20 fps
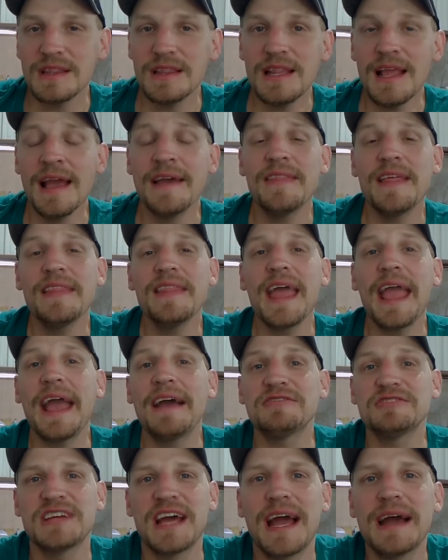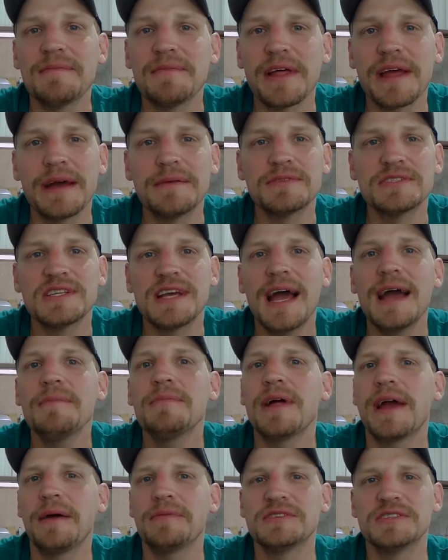And then they have time lapse. Time
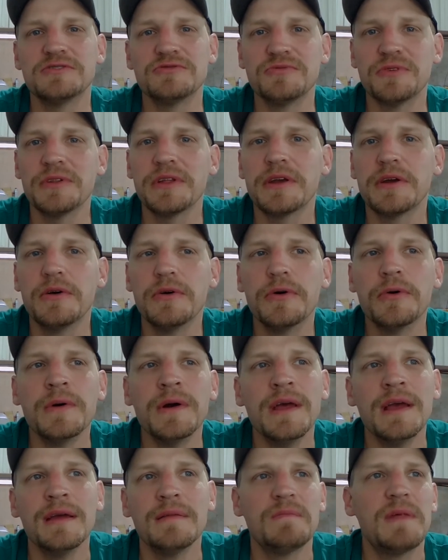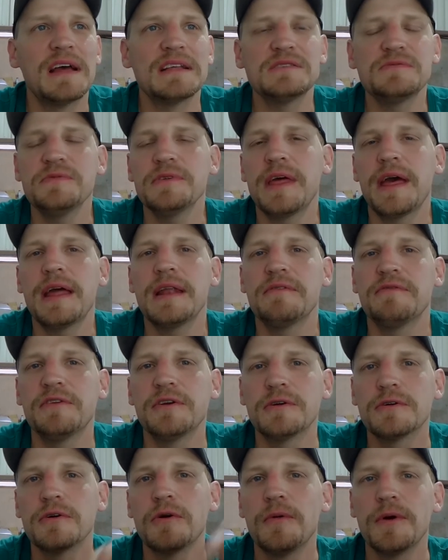lapse is really cool. That's for that if
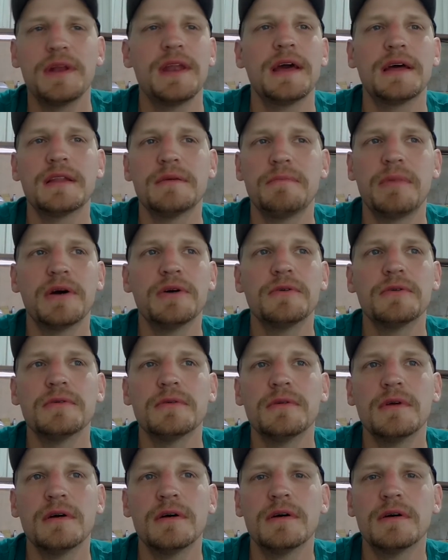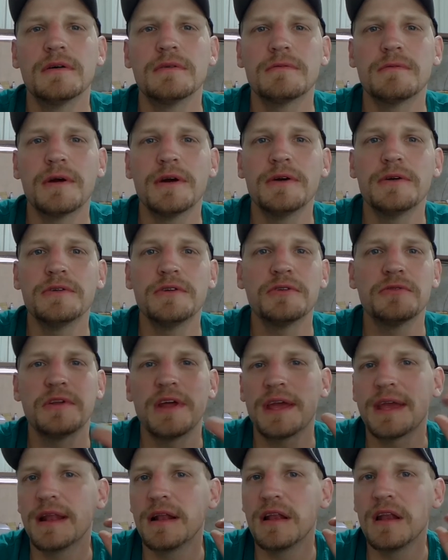you're going down the boat road, you're
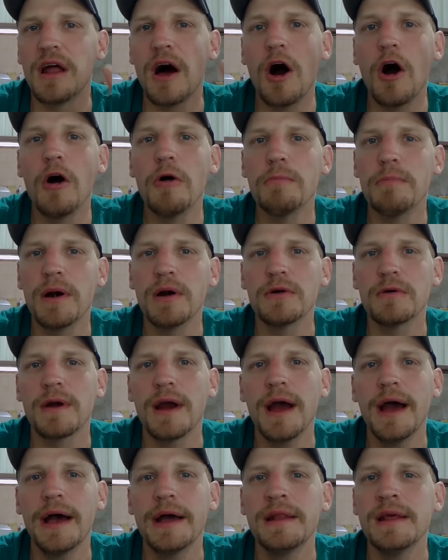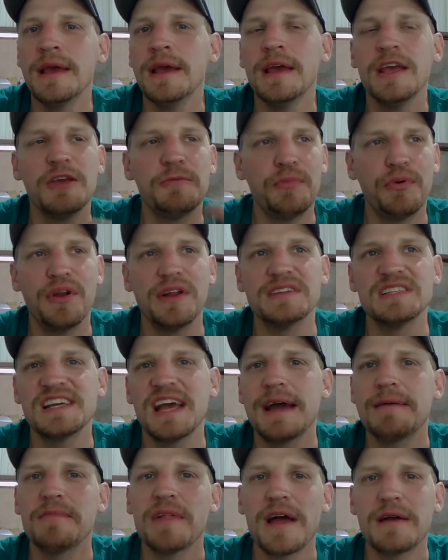taking a long boat ride, you put it in
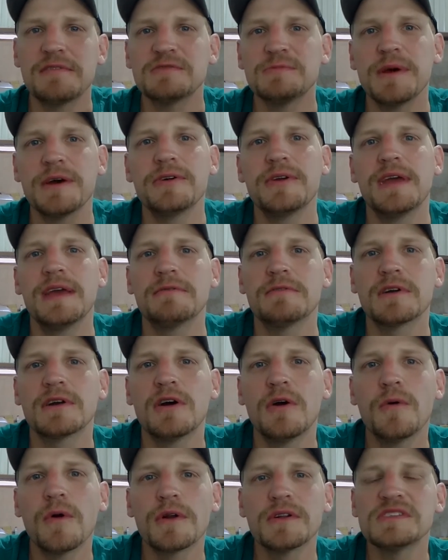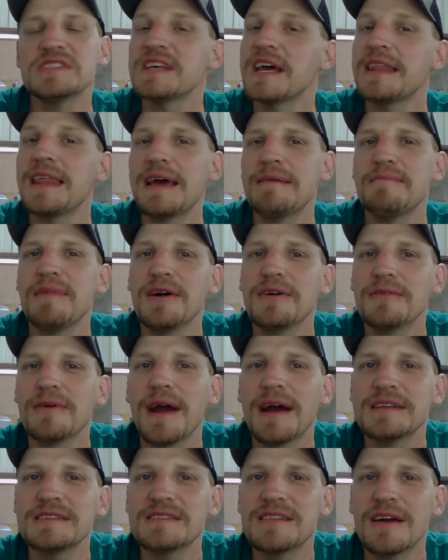time lapse mode, hit record, and say that boat
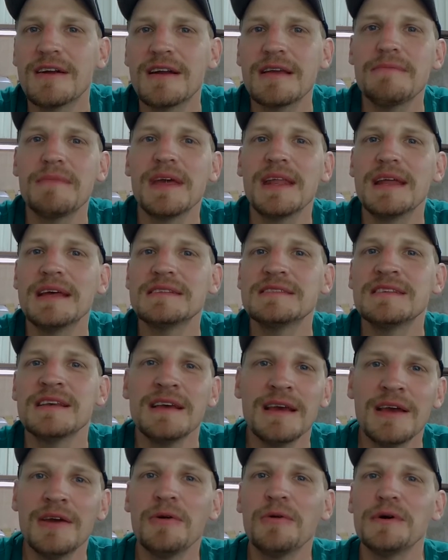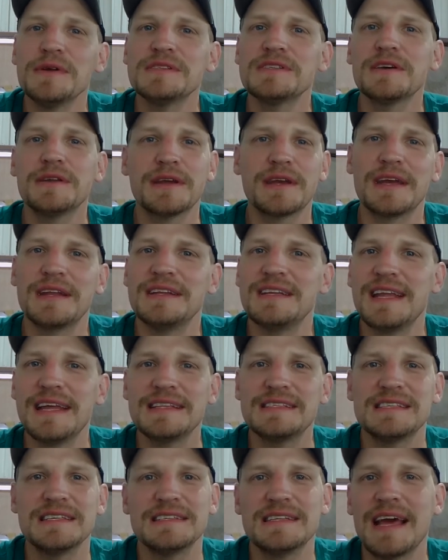ride's 30 minutes. Well, it's going to
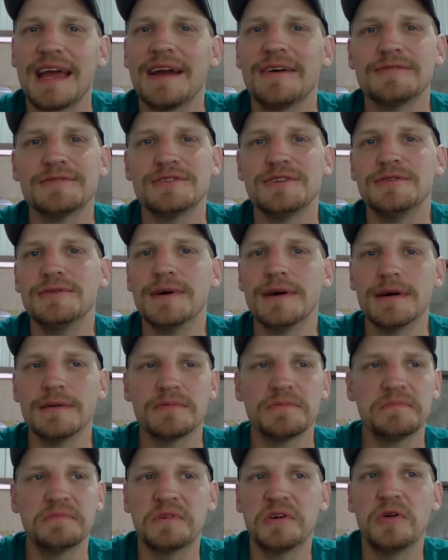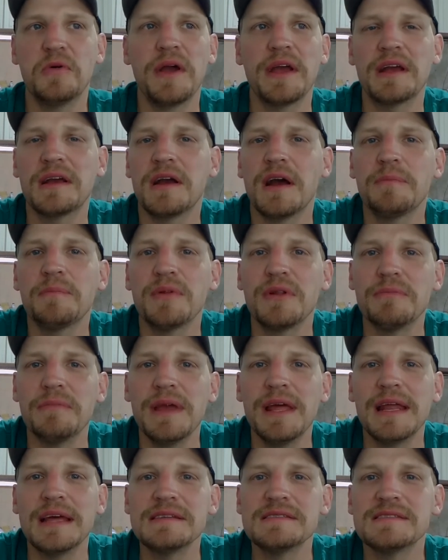condense it down to a quick couple of
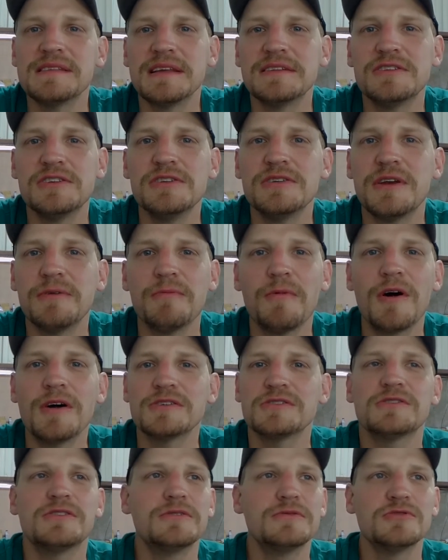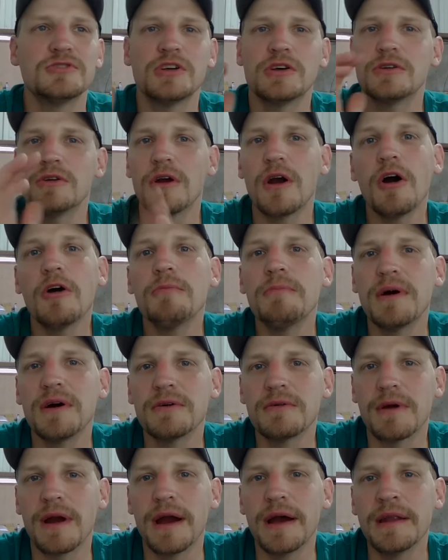minutes that you can watch through and show your whole boat
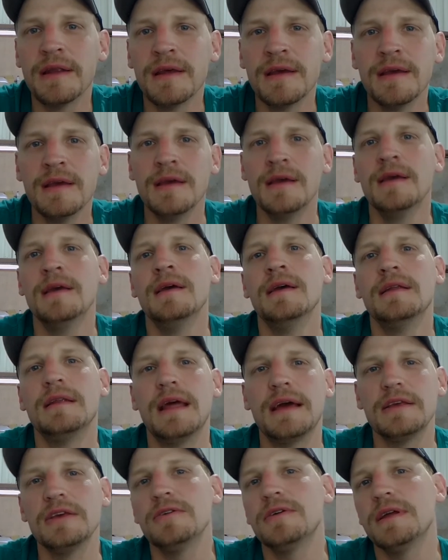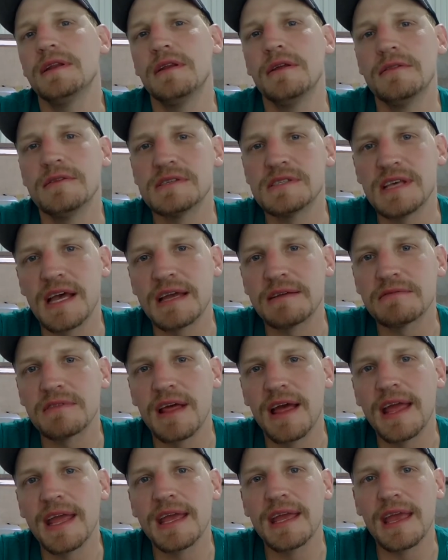ride. Now, you can do the same
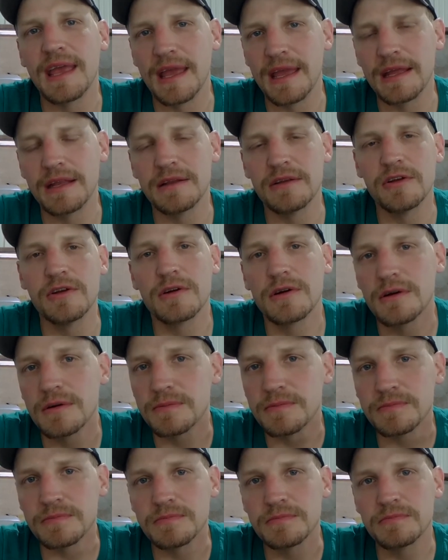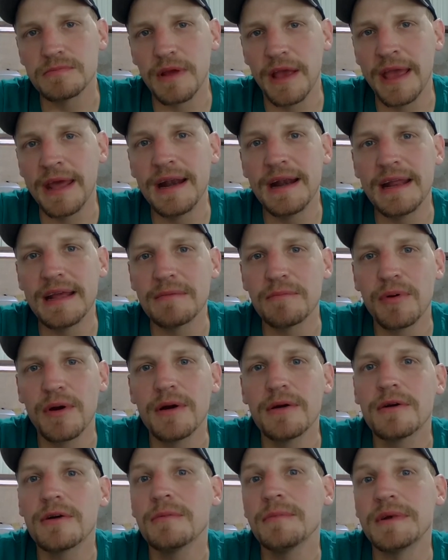thing in your editing
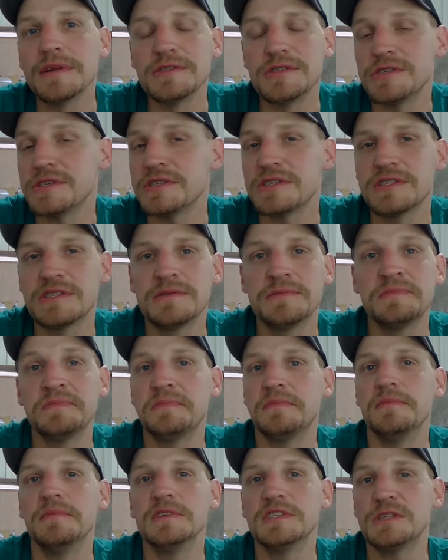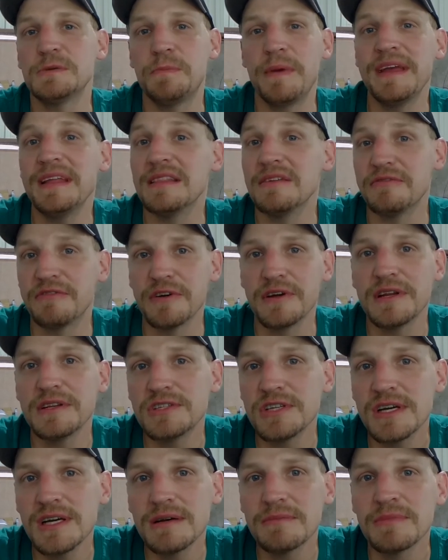program and just speed the footage
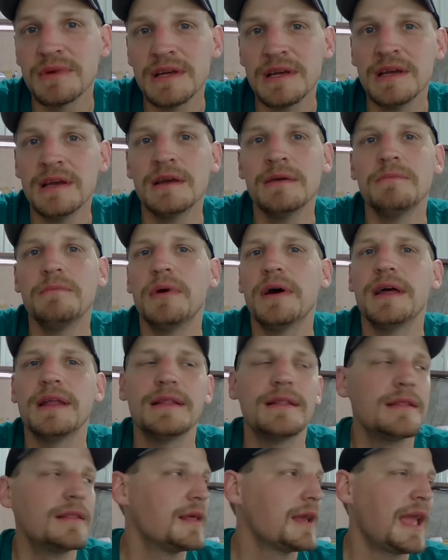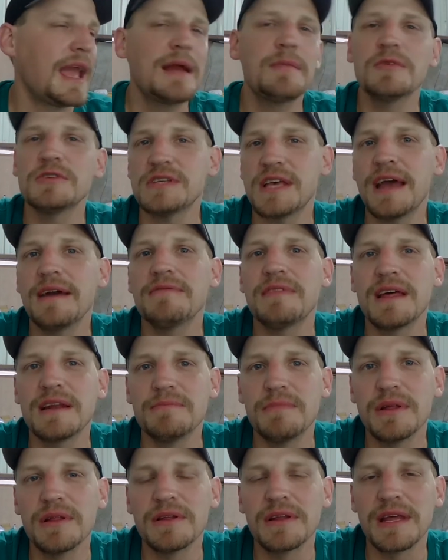up, but the cameras have that
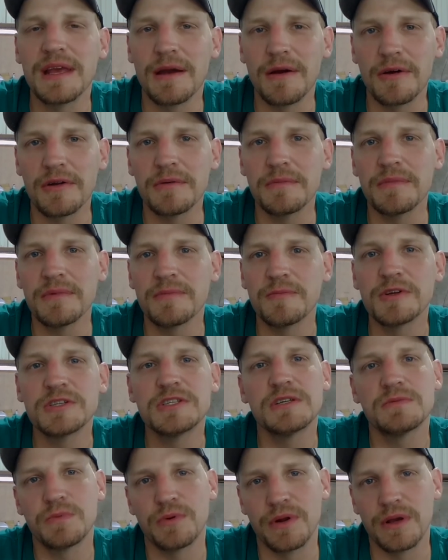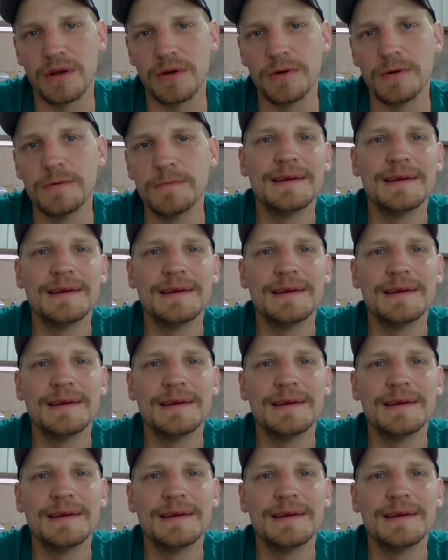ability on them, which is pretty cool.